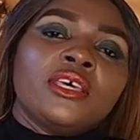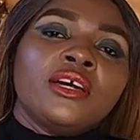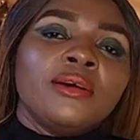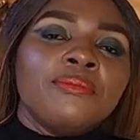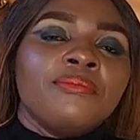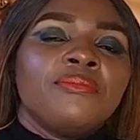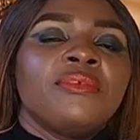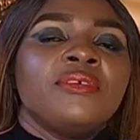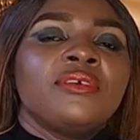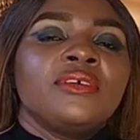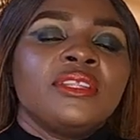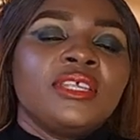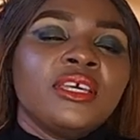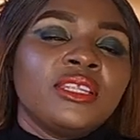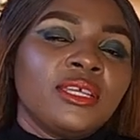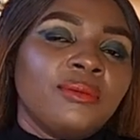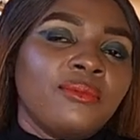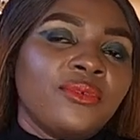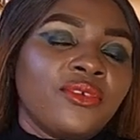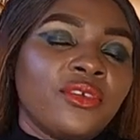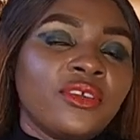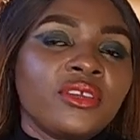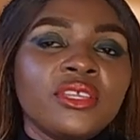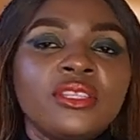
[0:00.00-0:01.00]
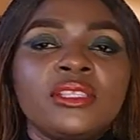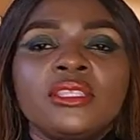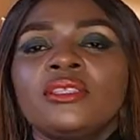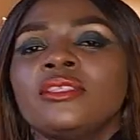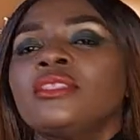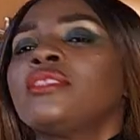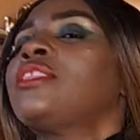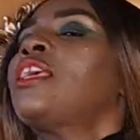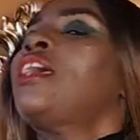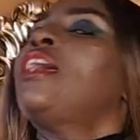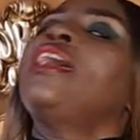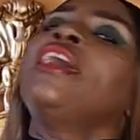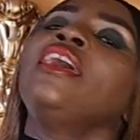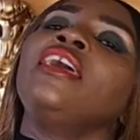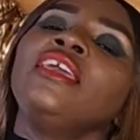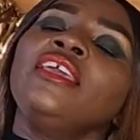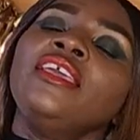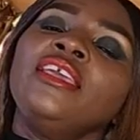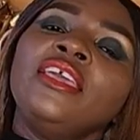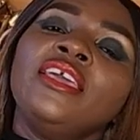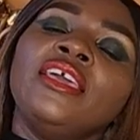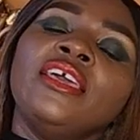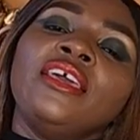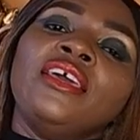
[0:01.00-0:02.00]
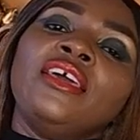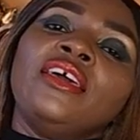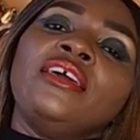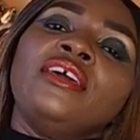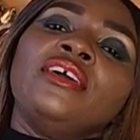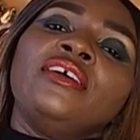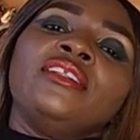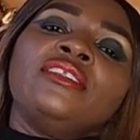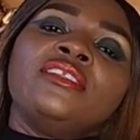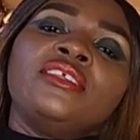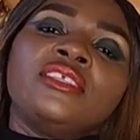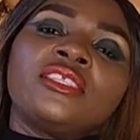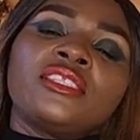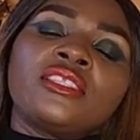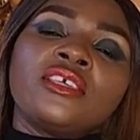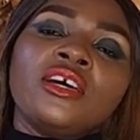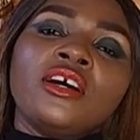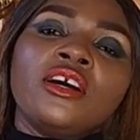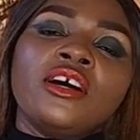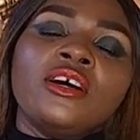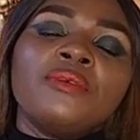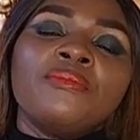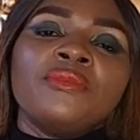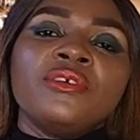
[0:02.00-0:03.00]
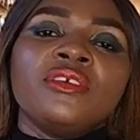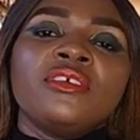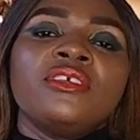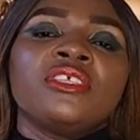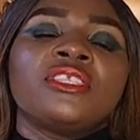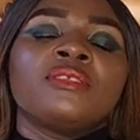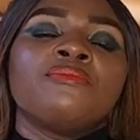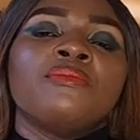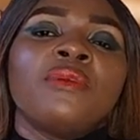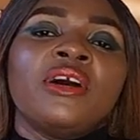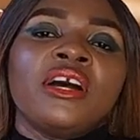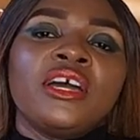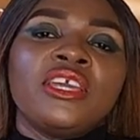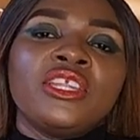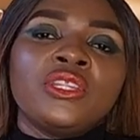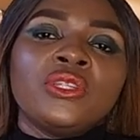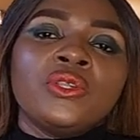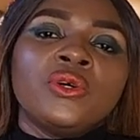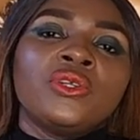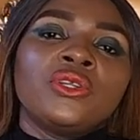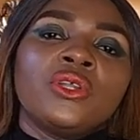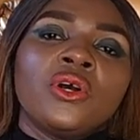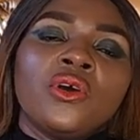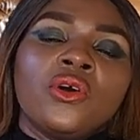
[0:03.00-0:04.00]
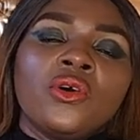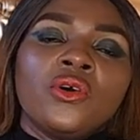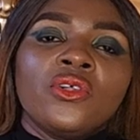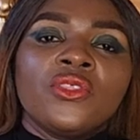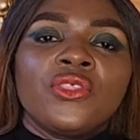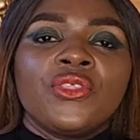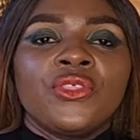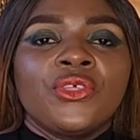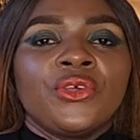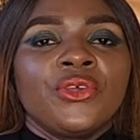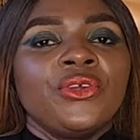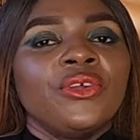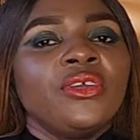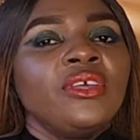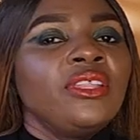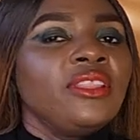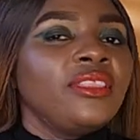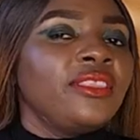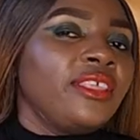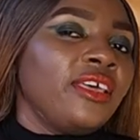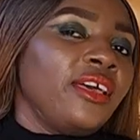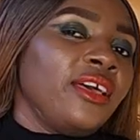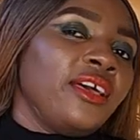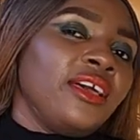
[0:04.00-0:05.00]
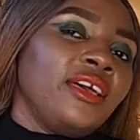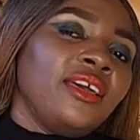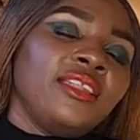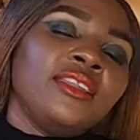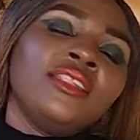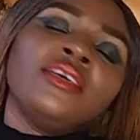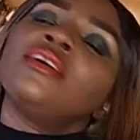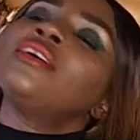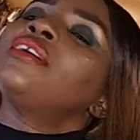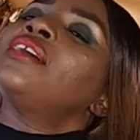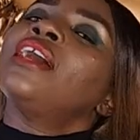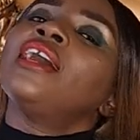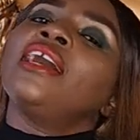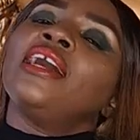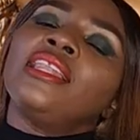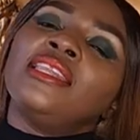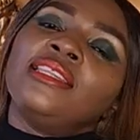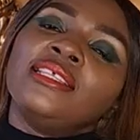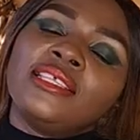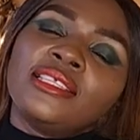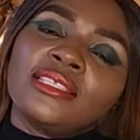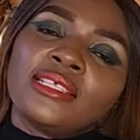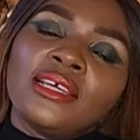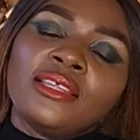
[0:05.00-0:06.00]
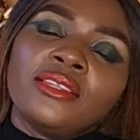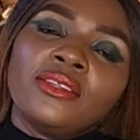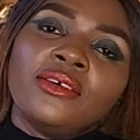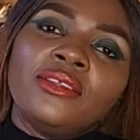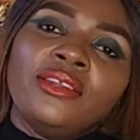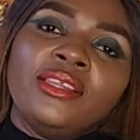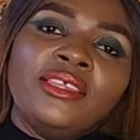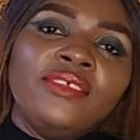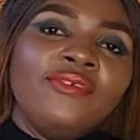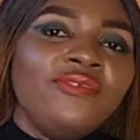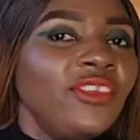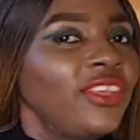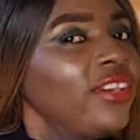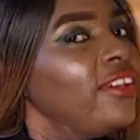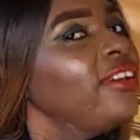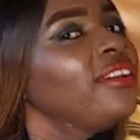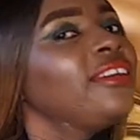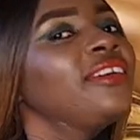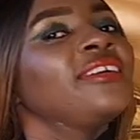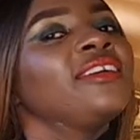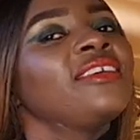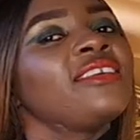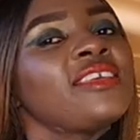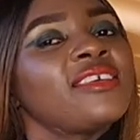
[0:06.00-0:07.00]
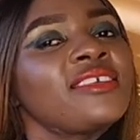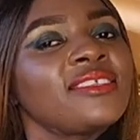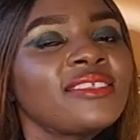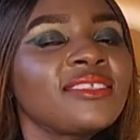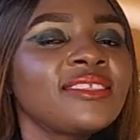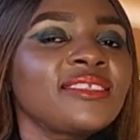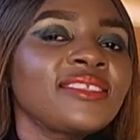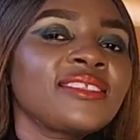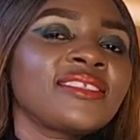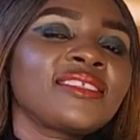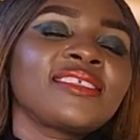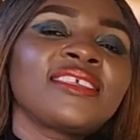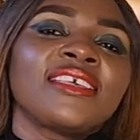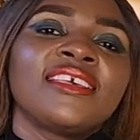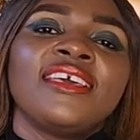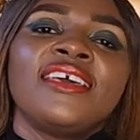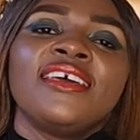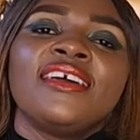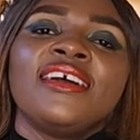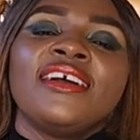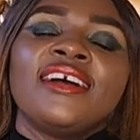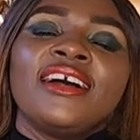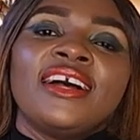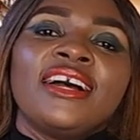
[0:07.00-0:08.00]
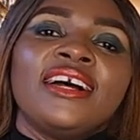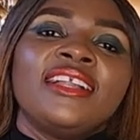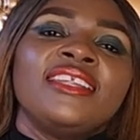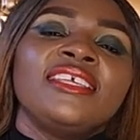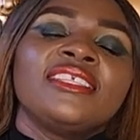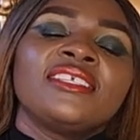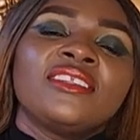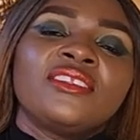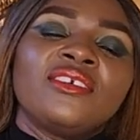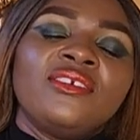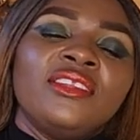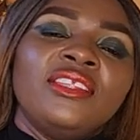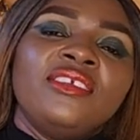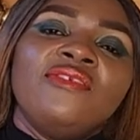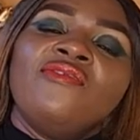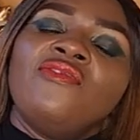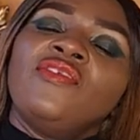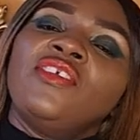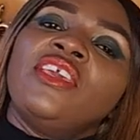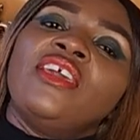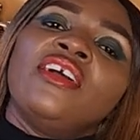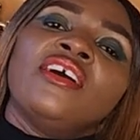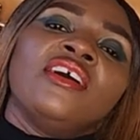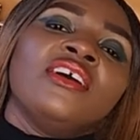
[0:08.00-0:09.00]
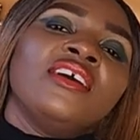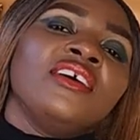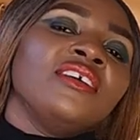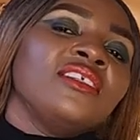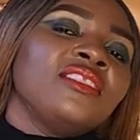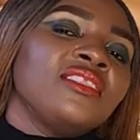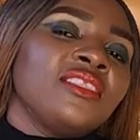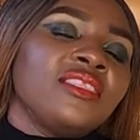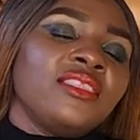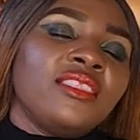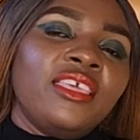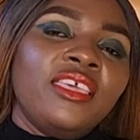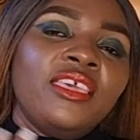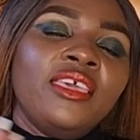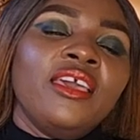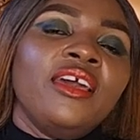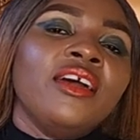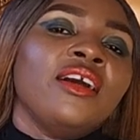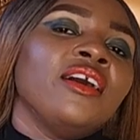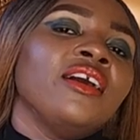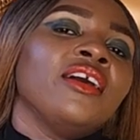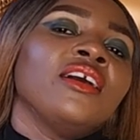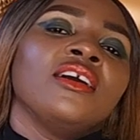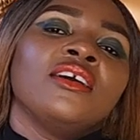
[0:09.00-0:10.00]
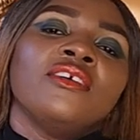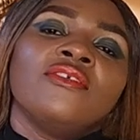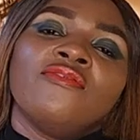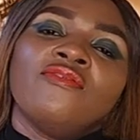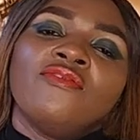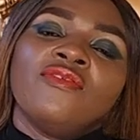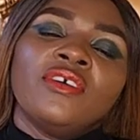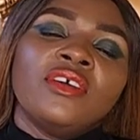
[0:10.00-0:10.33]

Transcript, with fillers: top that I'm rocking today. This top is by none other than Alice and Olivia. Yes Alice and Olivia they have